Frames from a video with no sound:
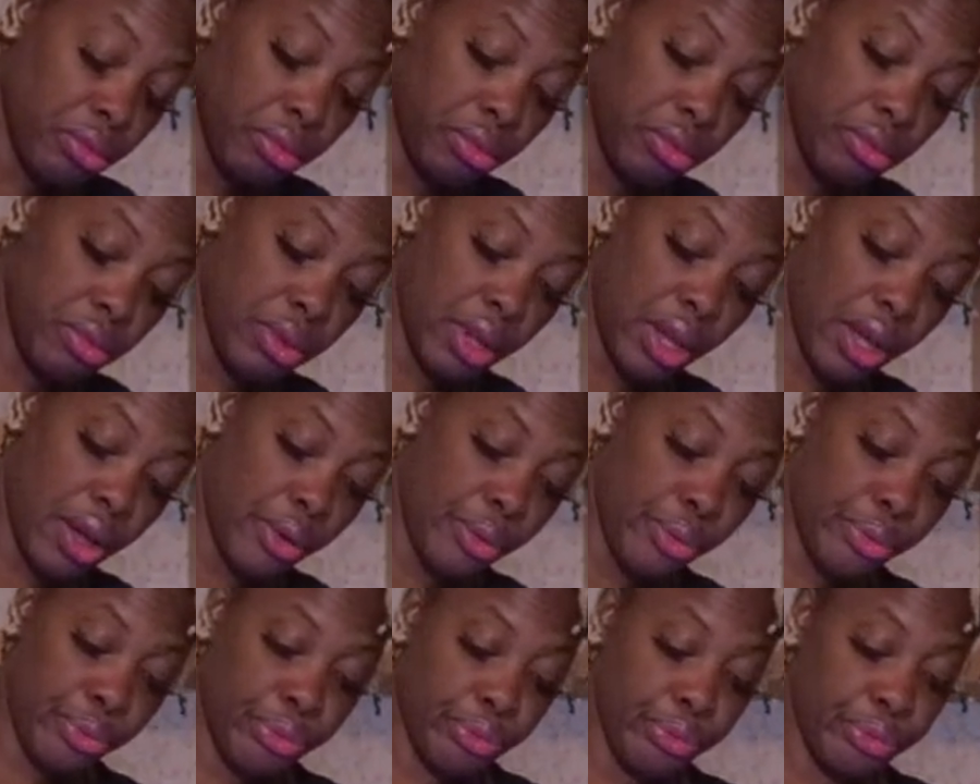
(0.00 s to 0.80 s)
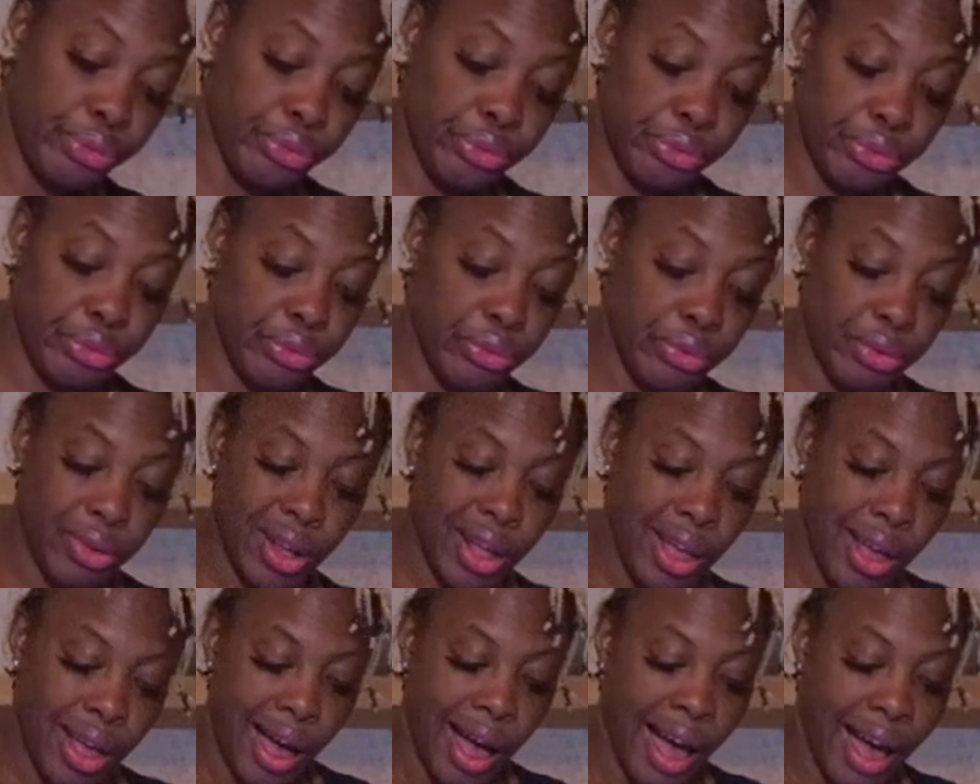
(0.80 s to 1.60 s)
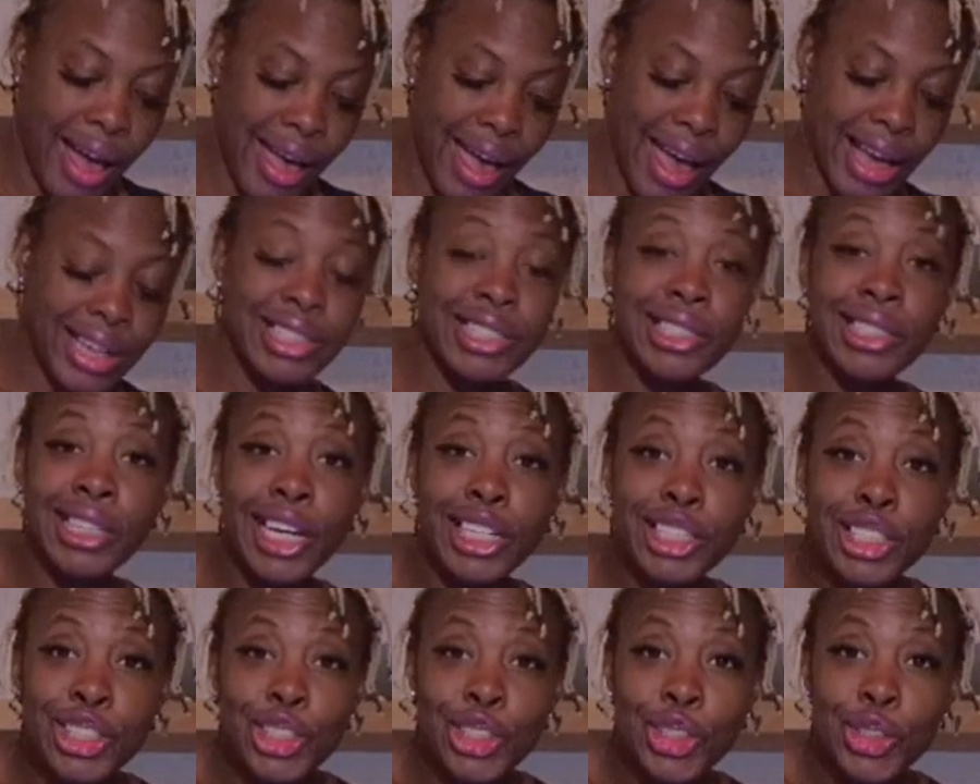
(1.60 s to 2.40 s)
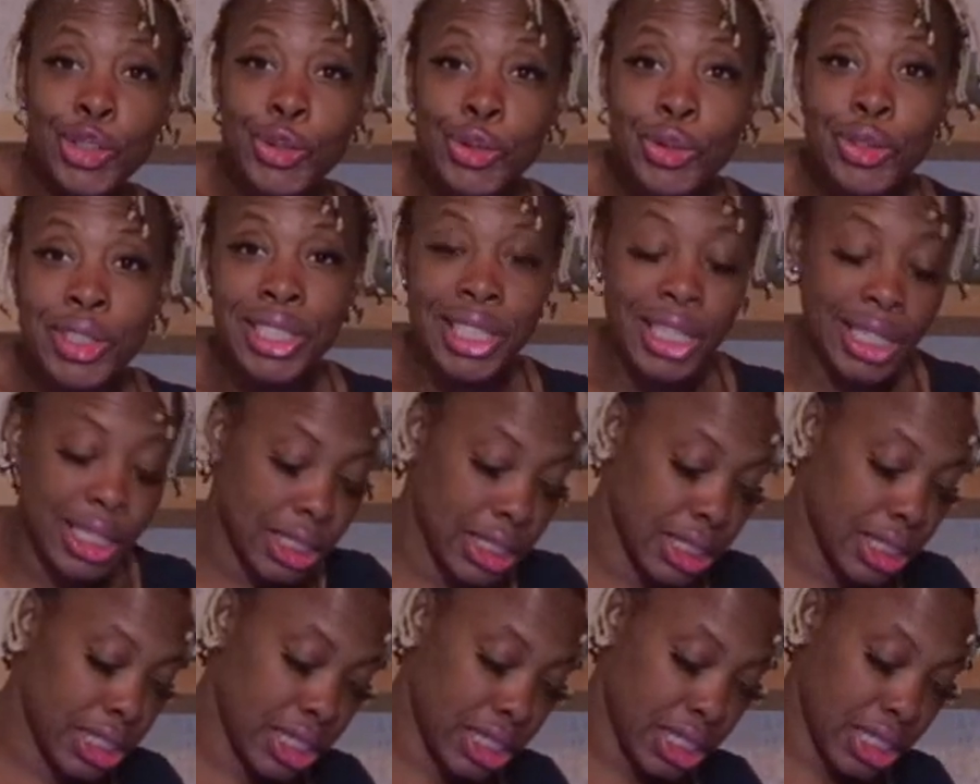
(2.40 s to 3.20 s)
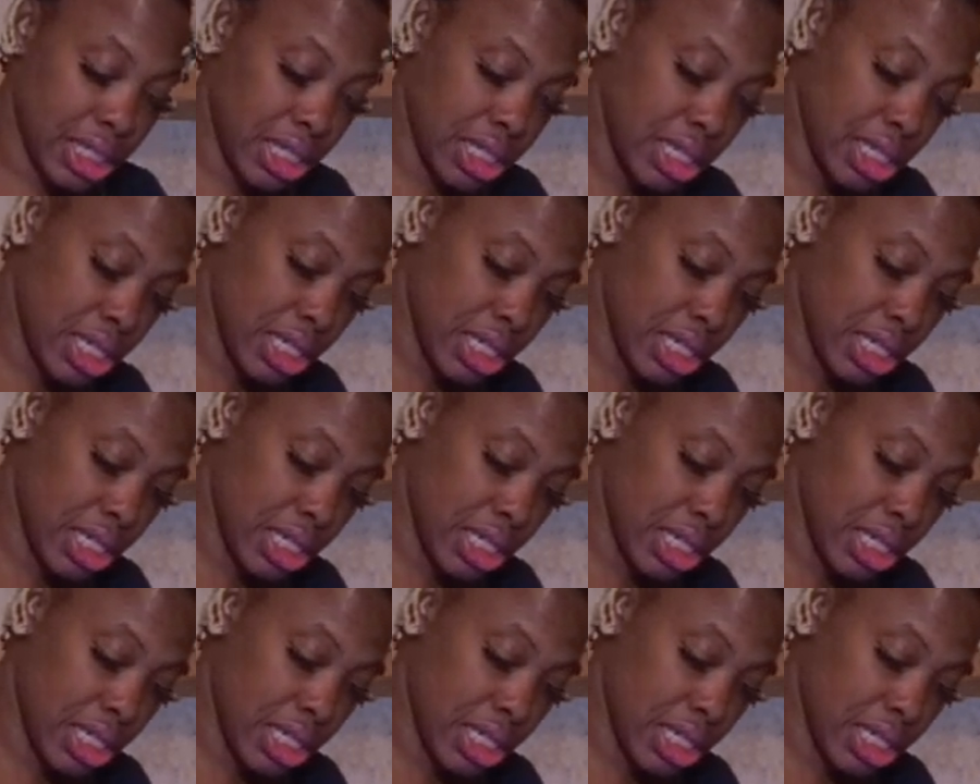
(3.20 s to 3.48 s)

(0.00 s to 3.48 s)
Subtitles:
Now, I actually like to use this